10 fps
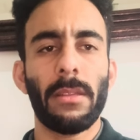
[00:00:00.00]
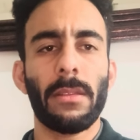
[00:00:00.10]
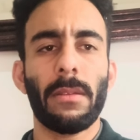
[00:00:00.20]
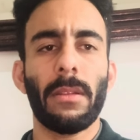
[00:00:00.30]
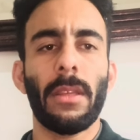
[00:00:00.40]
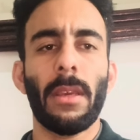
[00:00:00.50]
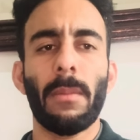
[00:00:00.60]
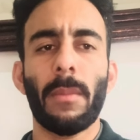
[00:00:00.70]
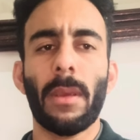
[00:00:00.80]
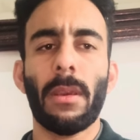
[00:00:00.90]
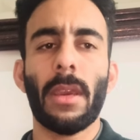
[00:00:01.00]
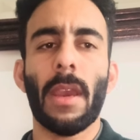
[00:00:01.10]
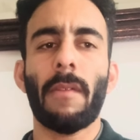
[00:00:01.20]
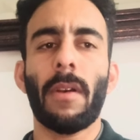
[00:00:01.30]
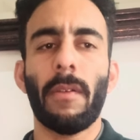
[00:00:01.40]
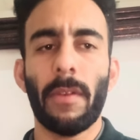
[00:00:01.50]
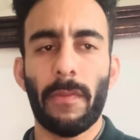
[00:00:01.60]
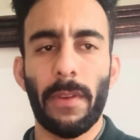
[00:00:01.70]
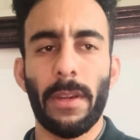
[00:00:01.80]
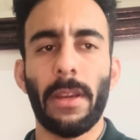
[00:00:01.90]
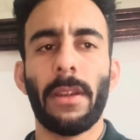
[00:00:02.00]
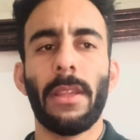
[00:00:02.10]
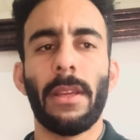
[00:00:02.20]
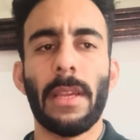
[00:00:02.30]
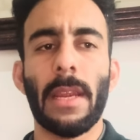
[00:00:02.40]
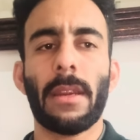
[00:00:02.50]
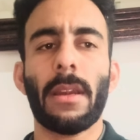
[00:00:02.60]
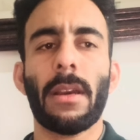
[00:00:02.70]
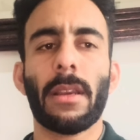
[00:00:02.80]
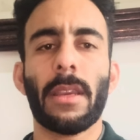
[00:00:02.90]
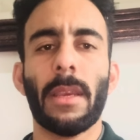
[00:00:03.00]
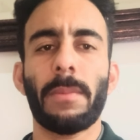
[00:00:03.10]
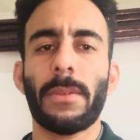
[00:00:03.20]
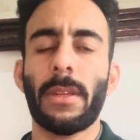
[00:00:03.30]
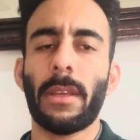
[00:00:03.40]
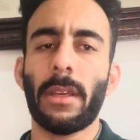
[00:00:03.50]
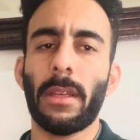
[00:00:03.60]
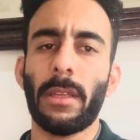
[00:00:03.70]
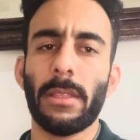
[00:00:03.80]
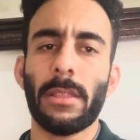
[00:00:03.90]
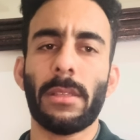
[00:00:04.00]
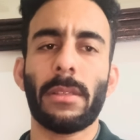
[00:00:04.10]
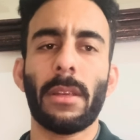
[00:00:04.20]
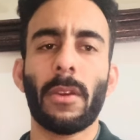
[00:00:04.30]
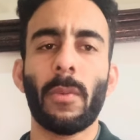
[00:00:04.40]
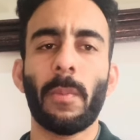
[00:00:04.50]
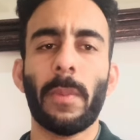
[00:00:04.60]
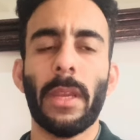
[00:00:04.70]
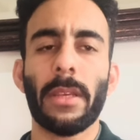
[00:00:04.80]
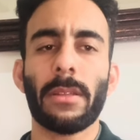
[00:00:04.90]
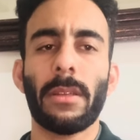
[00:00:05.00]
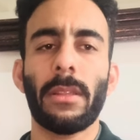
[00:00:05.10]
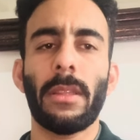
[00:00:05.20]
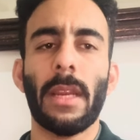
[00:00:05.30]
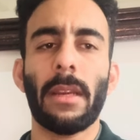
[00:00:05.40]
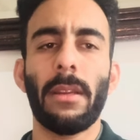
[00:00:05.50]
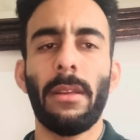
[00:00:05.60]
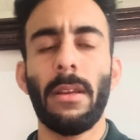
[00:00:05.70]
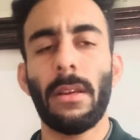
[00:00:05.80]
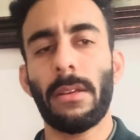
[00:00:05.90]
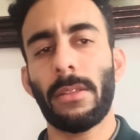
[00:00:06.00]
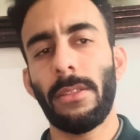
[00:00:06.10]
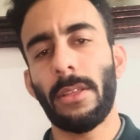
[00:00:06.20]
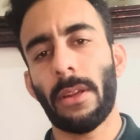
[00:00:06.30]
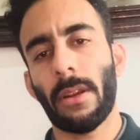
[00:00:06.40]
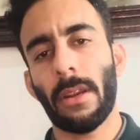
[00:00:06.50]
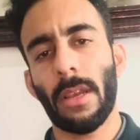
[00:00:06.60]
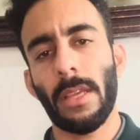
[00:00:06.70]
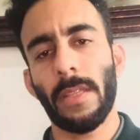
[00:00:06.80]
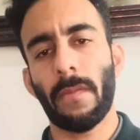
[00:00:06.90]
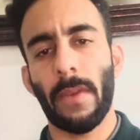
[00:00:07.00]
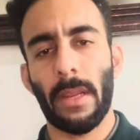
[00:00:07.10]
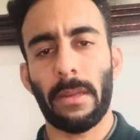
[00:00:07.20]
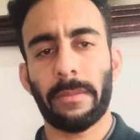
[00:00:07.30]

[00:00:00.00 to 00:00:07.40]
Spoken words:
they may have overfitted the data, capturing unnecessary complexity that didn't generalize well.